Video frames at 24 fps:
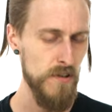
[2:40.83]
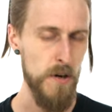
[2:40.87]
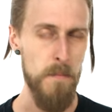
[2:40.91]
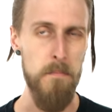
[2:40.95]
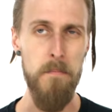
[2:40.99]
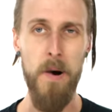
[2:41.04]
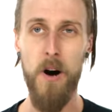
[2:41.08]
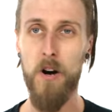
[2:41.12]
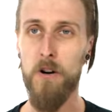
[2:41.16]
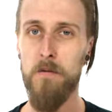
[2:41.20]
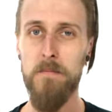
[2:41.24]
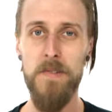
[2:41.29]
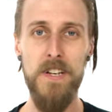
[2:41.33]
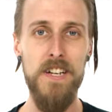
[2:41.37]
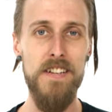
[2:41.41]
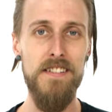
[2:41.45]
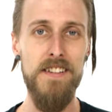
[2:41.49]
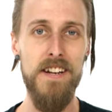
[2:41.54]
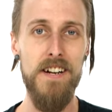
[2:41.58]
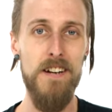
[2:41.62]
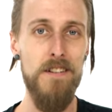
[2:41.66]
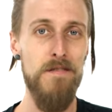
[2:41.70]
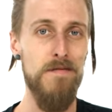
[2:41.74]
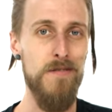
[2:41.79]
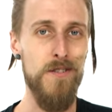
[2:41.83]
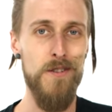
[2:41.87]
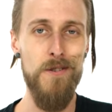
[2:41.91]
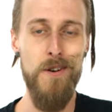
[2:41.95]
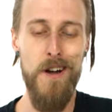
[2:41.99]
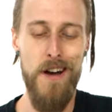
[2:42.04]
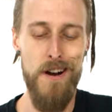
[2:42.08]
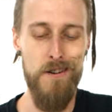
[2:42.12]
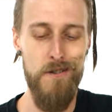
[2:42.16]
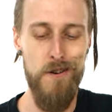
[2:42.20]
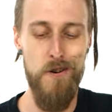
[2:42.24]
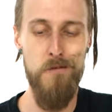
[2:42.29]
compartment in there
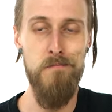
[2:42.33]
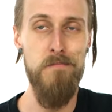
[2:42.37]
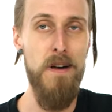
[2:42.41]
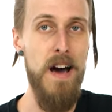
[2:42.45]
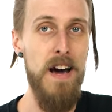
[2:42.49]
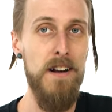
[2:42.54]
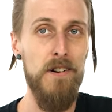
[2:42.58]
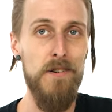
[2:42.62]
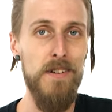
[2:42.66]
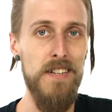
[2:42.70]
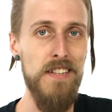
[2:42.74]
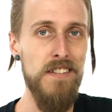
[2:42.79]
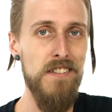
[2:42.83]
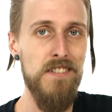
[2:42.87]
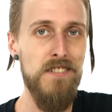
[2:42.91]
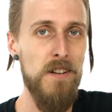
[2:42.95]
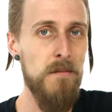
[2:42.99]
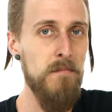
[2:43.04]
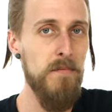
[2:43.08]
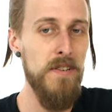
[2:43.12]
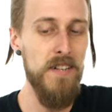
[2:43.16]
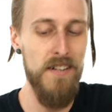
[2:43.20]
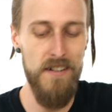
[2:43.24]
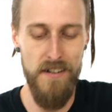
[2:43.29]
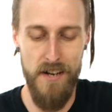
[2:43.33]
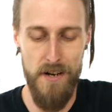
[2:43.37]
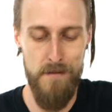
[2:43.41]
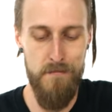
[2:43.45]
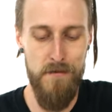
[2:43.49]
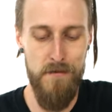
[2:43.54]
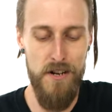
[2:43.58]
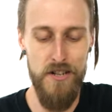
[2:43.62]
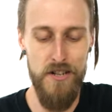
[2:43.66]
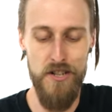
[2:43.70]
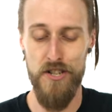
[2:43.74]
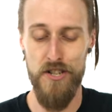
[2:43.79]
for, I don't know, batteries, something,
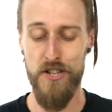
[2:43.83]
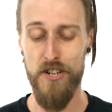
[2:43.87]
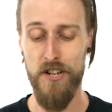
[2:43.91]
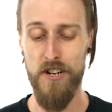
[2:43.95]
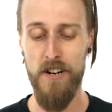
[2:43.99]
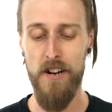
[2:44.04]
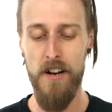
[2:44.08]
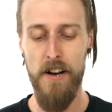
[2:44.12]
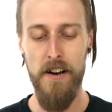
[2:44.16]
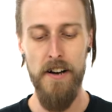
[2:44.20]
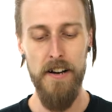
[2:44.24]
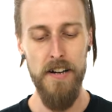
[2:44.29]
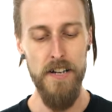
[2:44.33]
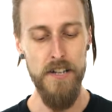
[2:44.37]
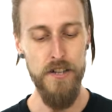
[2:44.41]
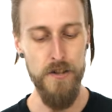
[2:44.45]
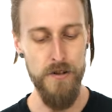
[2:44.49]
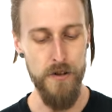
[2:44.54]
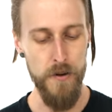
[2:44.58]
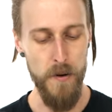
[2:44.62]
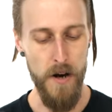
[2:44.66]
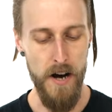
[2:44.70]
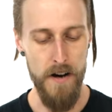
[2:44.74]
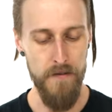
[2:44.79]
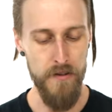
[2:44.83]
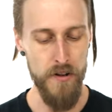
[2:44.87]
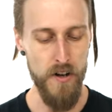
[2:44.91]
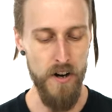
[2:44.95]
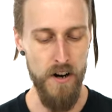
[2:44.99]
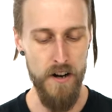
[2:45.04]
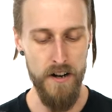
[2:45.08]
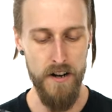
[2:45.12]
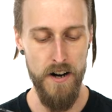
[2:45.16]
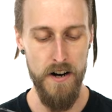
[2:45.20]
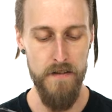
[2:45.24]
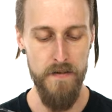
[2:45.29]
I'm not sure. You do have your
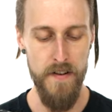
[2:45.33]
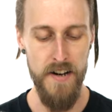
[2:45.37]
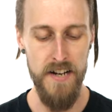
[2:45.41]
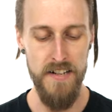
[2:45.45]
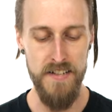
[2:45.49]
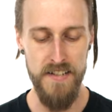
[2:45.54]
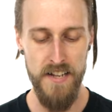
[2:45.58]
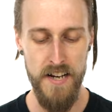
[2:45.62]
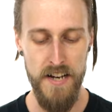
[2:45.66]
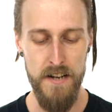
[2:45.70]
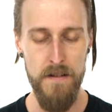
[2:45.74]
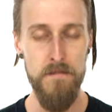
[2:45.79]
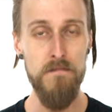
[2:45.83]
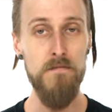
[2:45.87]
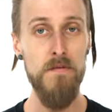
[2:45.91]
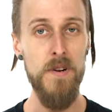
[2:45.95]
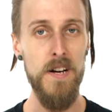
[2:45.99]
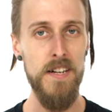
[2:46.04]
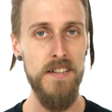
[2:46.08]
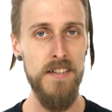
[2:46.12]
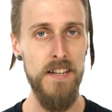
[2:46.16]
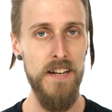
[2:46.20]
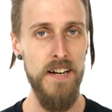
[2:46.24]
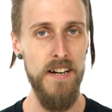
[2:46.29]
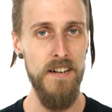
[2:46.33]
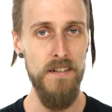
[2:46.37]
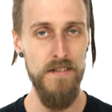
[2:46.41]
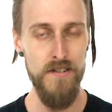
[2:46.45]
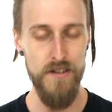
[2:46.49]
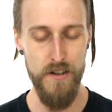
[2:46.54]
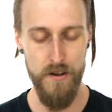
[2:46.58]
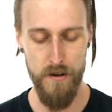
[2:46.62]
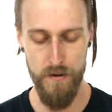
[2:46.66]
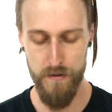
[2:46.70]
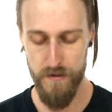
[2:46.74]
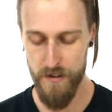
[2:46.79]
on-off ASA right there.
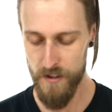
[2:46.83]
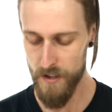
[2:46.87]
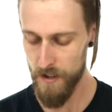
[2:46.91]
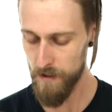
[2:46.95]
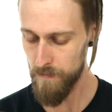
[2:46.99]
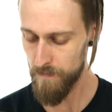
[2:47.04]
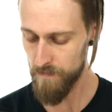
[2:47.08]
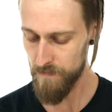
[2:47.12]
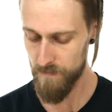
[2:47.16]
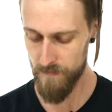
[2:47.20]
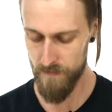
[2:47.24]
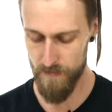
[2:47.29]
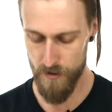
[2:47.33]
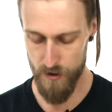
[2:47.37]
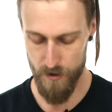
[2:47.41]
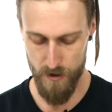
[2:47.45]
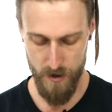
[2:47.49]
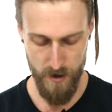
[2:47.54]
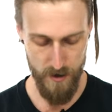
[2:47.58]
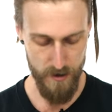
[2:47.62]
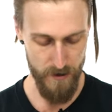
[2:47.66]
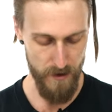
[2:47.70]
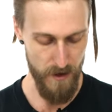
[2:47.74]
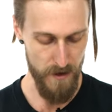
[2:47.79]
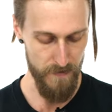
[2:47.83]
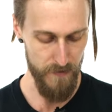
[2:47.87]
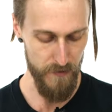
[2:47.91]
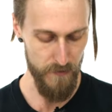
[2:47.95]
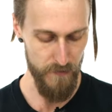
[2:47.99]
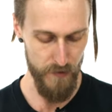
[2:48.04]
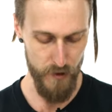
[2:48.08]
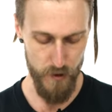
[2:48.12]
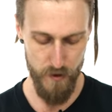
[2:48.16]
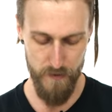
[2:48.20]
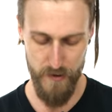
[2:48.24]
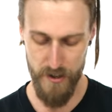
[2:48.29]
So, you know, turn on and off the
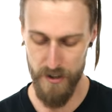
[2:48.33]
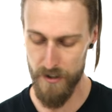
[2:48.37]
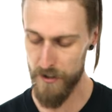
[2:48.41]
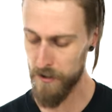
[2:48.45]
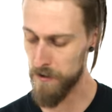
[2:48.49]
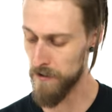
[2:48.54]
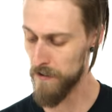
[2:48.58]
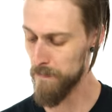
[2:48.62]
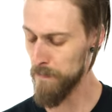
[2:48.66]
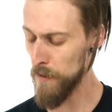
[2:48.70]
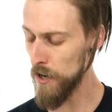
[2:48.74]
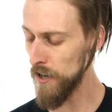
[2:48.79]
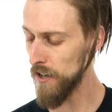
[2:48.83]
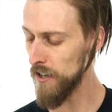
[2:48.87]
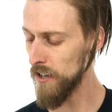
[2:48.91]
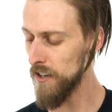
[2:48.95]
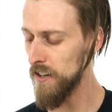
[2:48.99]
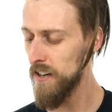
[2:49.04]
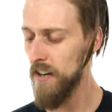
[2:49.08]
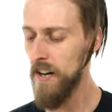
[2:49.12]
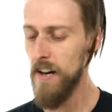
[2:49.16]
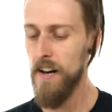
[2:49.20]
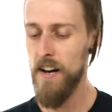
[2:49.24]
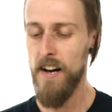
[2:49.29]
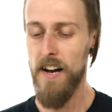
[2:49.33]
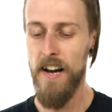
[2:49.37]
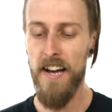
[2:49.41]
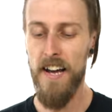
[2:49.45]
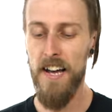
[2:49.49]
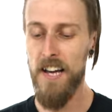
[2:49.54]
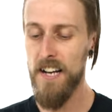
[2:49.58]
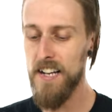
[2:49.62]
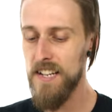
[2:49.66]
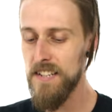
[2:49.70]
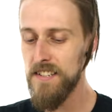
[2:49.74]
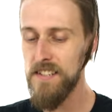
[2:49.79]
flow of air to your marker.
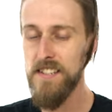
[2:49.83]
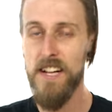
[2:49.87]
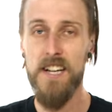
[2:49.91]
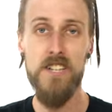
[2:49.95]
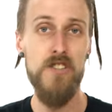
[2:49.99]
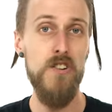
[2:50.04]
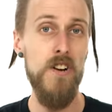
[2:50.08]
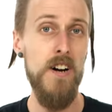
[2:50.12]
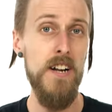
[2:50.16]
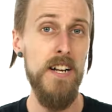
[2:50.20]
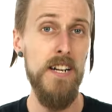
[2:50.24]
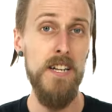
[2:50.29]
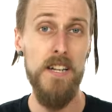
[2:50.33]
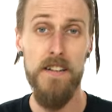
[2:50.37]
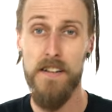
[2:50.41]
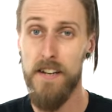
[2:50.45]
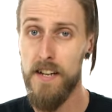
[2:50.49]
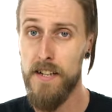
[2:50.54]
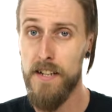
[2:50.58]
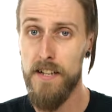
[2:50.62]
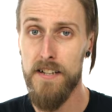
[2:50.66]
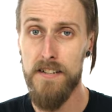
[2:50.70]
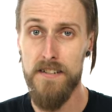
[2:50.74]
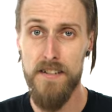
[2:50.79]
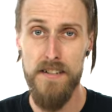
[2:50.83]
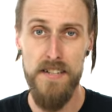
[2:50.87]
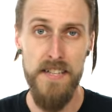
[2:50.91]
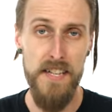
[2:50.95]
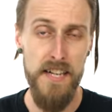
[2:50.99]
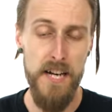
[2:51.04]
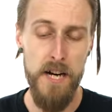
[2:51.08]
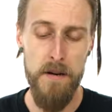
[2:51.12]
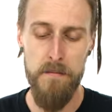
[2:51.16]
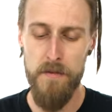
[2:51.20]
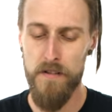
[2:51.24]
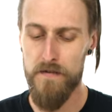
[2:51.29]
It is electronic. It is a
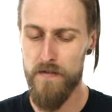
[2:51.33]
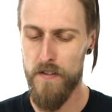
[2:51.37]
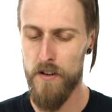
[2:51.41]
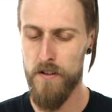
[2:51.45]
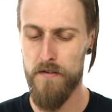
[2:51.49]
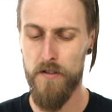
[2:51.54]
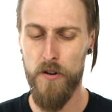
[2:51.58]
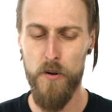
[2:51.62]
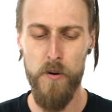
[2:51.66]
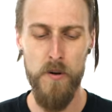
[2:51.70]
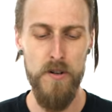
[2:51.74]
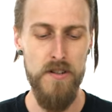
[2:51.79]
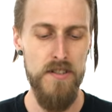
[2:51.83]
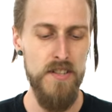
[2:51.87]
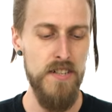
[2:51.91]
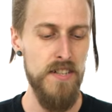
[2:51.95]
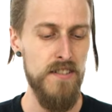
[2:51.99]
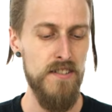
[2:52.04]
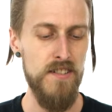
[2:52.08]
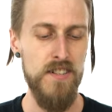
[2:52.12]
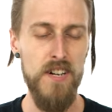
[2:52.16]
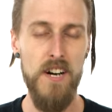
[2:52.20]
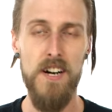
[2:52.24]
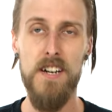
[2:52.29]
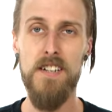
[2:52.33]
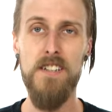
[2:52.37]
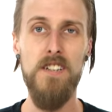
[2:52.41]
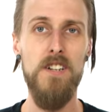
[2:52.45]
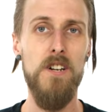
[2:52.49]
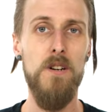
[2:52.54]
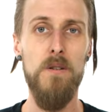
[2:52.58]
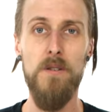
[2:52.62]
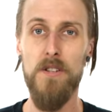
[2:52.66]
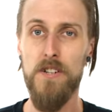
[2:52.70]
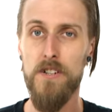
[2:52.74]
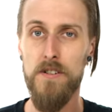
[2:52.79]
DM, of, of course. It's got, you
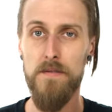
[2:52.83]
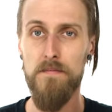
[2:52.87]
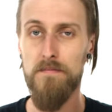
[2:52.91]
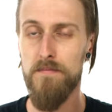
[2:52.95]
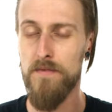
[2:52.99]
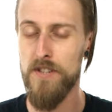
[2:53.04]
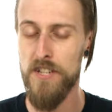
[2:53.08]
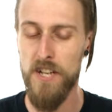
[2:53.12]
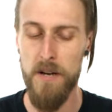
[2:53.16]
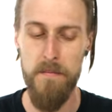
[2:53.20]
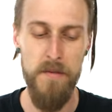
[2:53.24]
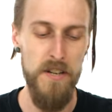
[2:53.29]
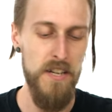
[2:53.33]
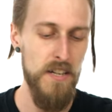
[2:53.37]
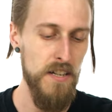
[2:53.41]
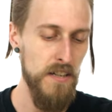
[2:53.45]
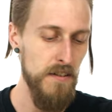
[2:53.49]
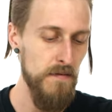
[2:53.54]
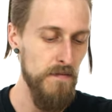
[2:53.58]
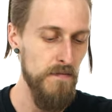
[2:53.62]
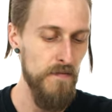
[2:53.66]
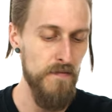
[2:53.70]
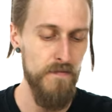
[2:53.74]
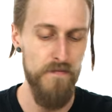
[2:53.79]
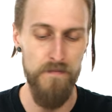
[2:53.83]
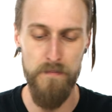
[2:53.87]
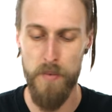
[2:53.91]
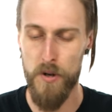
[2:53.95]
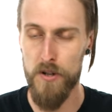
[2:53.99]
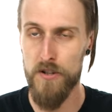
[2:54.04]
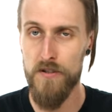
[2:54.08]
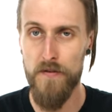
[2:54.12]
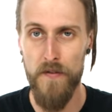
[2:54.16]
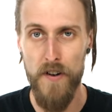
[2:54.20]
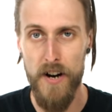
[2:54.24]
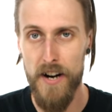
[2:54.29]
know, your semi
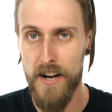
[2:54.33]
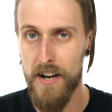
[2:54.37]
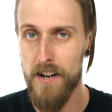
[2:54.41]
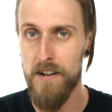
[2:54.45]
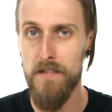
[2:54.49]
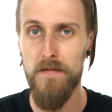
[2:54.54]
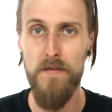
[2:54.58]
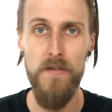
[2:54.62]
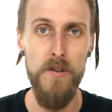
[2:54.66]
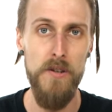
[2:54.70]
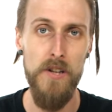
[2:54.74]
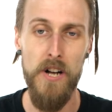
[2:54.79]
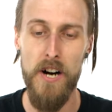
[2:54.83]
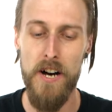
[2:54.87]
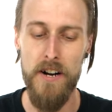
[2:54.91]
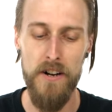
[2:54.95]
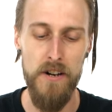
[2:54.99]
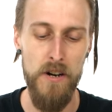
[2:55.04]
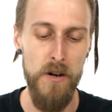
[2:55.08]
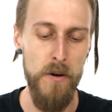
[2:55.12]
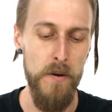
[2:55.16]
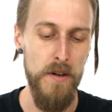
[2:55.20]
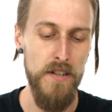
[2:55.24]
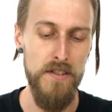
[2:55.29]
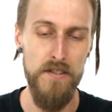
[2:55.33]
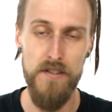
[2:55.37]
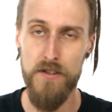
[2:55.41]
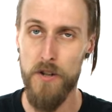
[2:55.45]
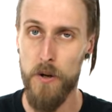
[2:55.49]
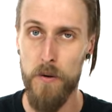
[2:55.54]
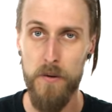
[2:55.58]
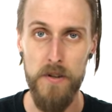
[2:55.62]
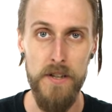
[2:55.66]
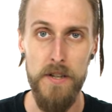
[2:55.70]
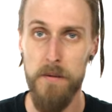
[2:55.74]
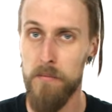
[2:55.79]
First fire, full auto. It's
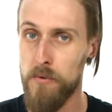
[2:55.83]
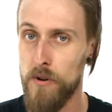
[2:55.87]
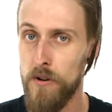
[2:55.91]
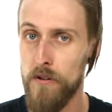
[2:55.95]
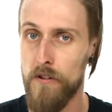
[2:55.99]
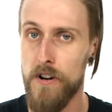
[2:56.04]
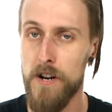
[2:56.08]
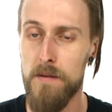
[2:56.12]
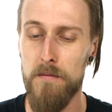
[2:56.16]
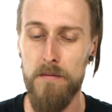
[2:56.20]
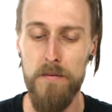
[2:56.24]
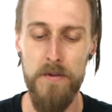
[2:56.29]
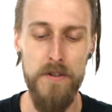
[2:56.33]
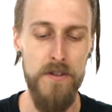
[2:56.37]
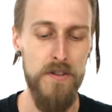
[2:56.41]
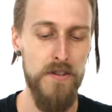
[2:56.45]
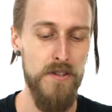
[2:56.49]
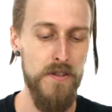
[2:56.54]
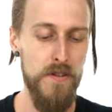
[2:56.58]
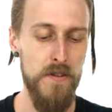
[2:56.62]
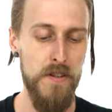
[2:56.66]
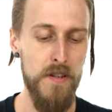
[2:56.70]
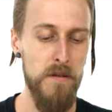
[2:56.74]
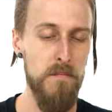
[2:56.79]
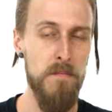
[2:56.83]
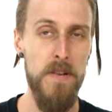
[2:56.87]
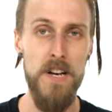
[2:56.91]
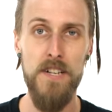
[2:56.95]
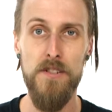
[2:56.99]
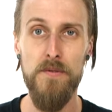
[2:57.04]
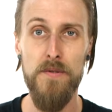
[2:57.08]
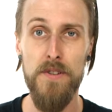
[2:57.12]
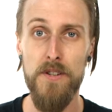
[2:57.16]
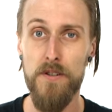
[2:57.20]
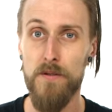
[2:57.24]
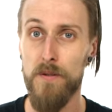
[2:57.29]
totally programmable, so you can
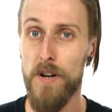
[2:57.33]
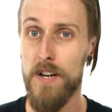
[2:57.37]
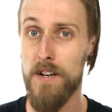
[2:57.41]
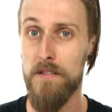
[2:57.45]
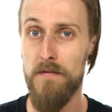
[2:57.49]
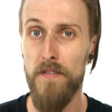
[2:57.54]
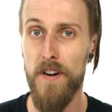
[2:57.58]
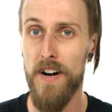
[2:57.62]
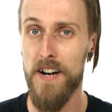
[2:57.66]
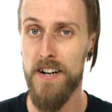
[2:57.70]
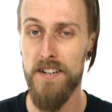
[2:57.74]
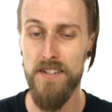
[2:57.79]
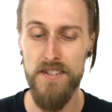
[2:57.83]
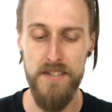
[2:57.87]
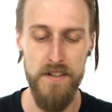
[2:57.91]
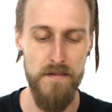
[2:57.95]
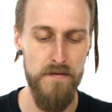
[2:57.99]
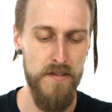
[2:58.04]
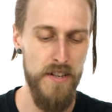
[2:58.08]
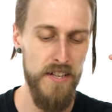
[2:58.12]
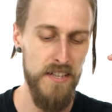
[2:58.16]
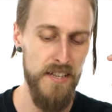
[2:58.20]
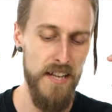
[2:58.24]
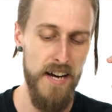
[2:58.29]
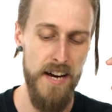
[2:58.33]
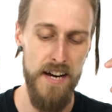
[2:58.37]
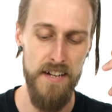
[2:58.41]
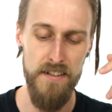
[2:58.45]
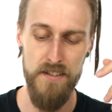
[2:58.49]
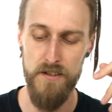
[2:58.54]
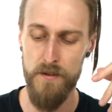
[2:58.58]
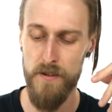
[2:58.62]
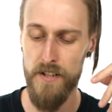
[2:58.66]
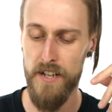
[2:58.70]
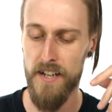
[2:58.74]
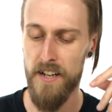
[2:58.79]
mess with your rate of fire, stuff like
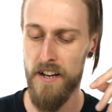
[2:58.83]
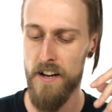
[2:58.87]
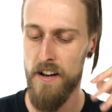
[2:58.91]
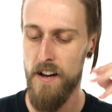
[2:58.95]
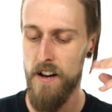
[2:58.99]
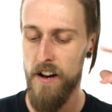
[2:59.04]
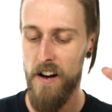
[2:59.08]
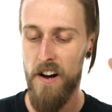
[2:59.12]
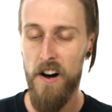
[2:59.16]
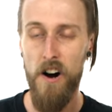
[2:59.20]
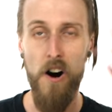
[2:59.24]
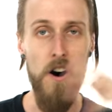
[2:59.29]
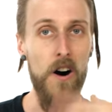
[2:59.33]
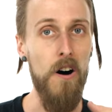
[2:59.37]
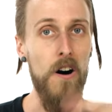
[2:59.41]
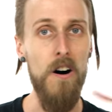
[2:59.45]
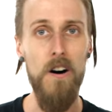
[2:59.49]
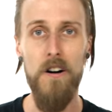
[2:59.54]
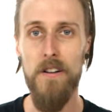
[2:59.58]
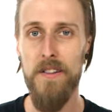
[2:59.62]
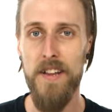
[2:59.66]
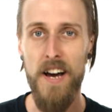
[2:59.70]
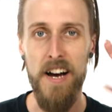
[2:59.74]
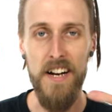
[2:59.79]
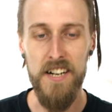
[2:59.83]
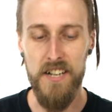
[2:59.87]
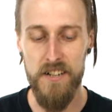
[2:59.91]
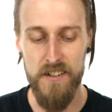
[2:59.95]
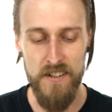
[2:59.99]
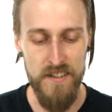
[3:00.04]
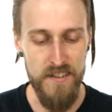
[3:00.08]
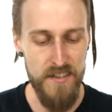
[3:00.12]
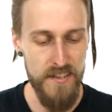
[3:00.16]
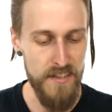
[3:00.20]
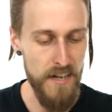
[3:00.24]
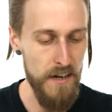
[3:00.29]
that. So like all that
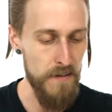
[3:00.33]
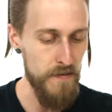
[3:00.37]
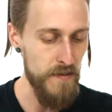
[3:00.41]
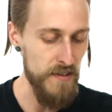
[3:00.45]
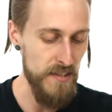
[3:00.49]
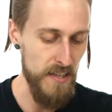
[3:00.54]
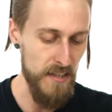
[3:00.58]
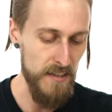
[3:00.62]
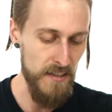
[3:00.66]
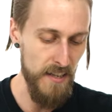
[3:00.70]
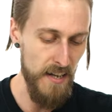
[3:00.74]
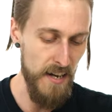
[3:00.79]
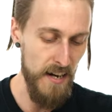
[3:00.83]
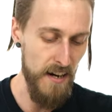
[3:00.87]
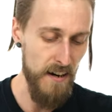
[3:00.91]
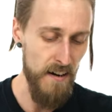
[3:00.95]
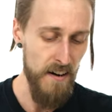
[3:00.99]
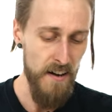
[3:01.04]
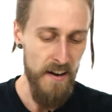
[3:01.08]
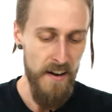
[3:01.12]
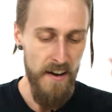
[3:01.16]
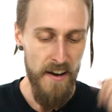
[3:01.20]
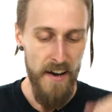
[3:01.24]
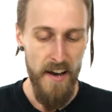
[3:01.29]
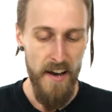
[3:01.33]
good stuff is in there.